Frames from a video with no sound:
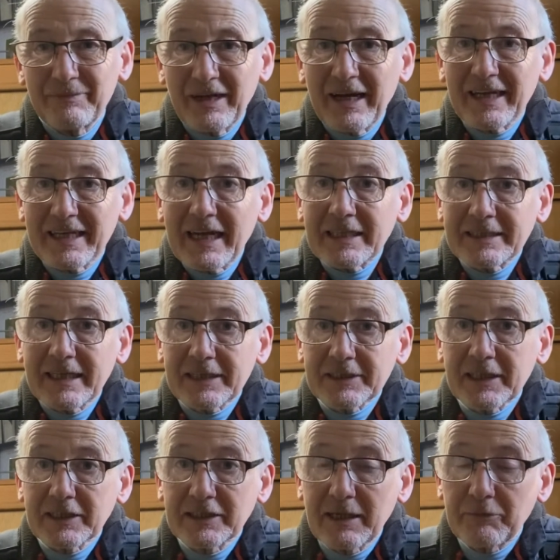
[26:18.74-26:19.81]
I guess that's
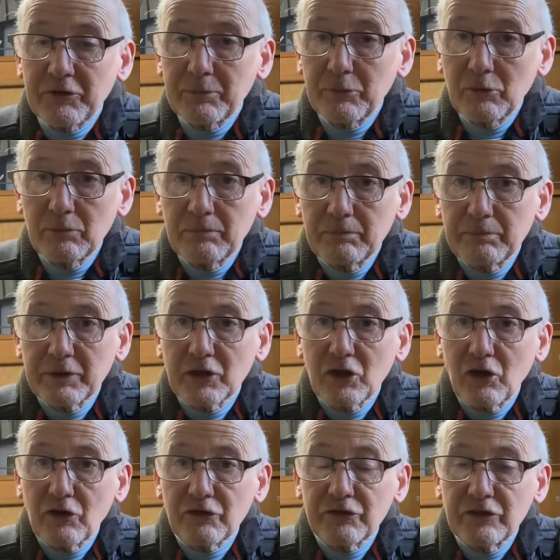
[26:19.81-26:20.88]
acceptable,
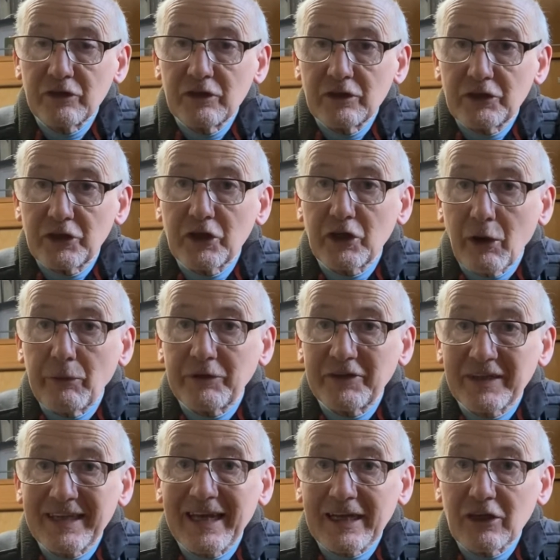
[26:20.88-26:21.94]
because you're going
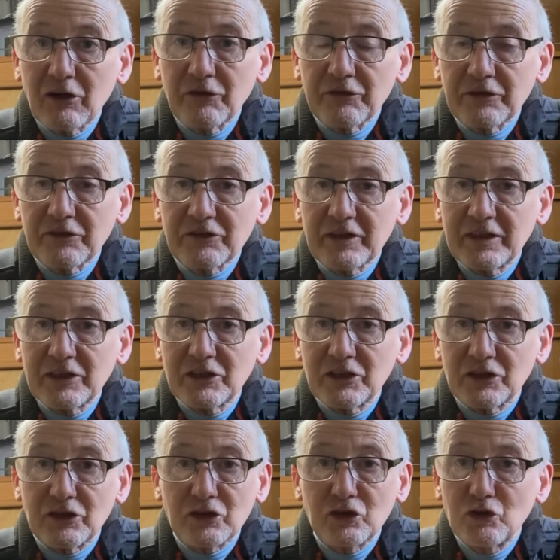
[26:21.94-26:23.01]
to get
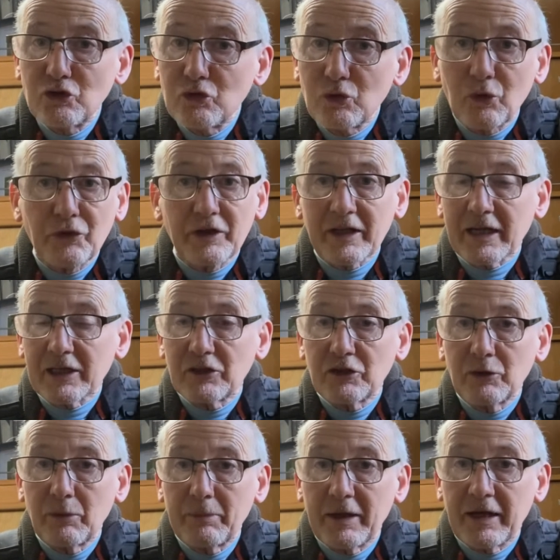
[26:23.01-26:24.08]
condensation. There's nothing I can
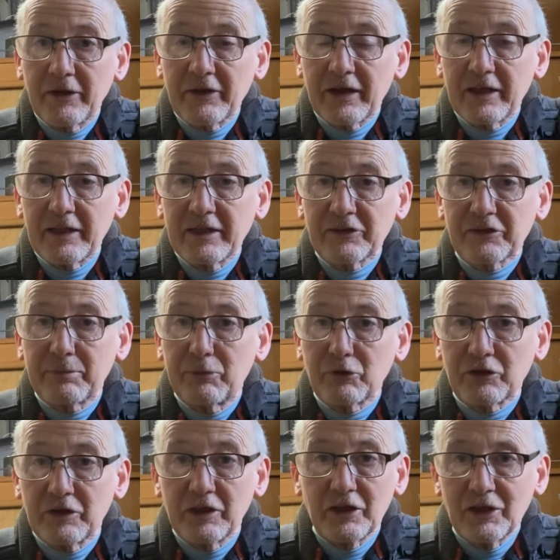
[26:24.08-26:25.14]
do about that unless I put
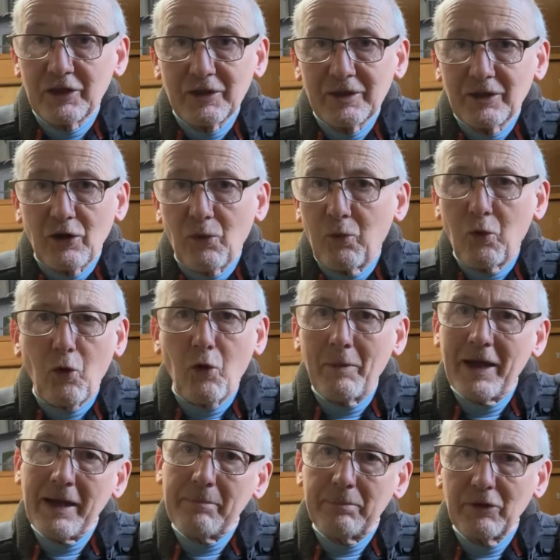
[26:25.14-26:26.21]
a warm
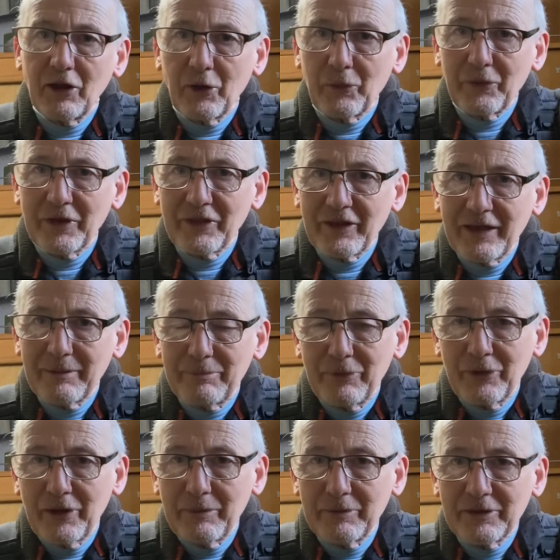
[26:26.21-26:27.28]
air blower in there
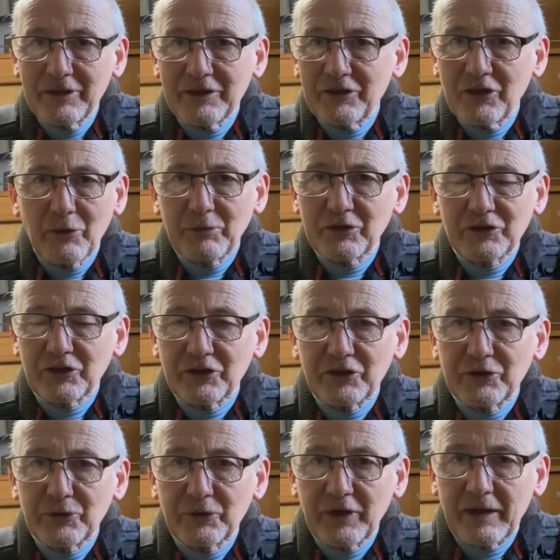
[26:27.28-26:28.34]
permanently. Nobody's going
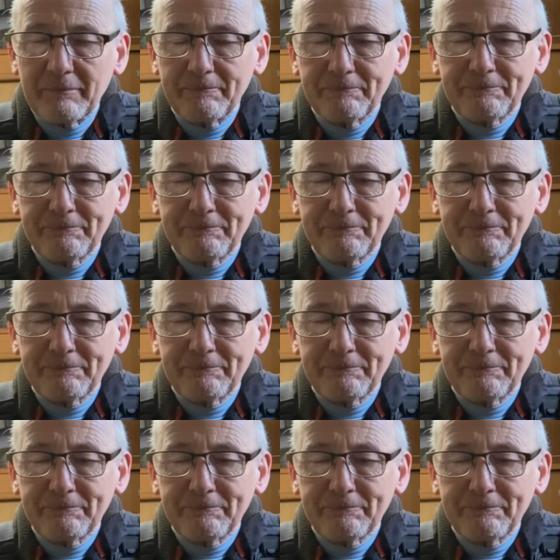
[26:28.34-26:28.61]
to do that.